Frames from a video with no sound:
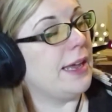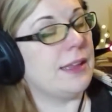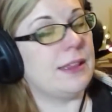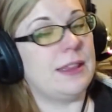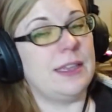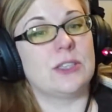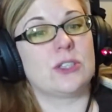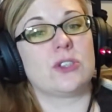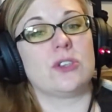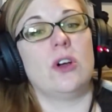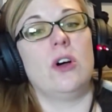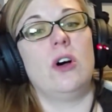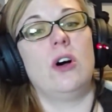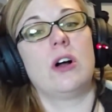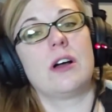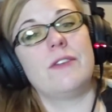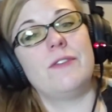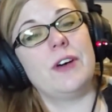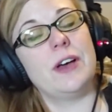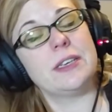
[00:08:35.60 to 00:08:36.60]
the
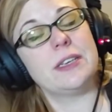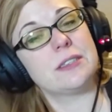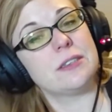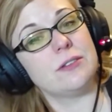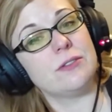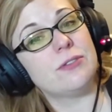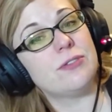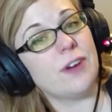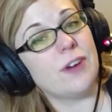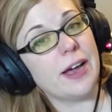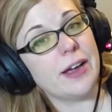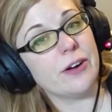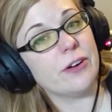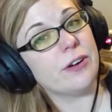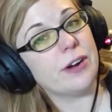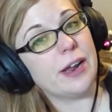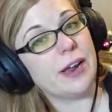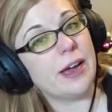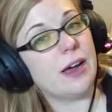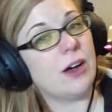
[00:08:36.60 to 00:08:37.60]
Song of Ice and
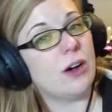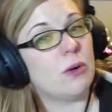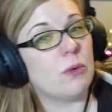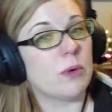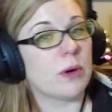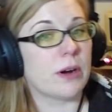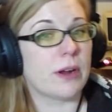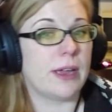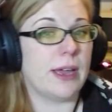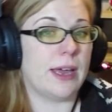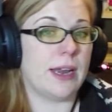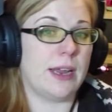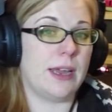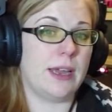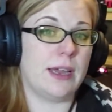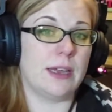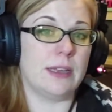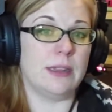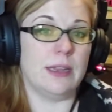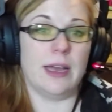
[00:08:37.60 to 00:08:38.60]
Fire now. We're
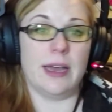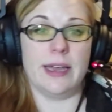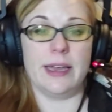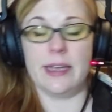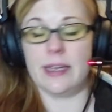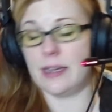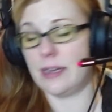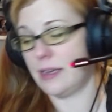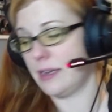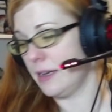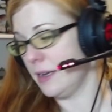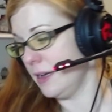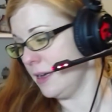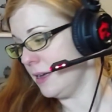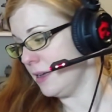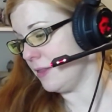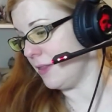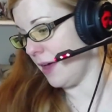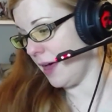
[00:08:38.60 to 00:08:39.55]
getting, like, the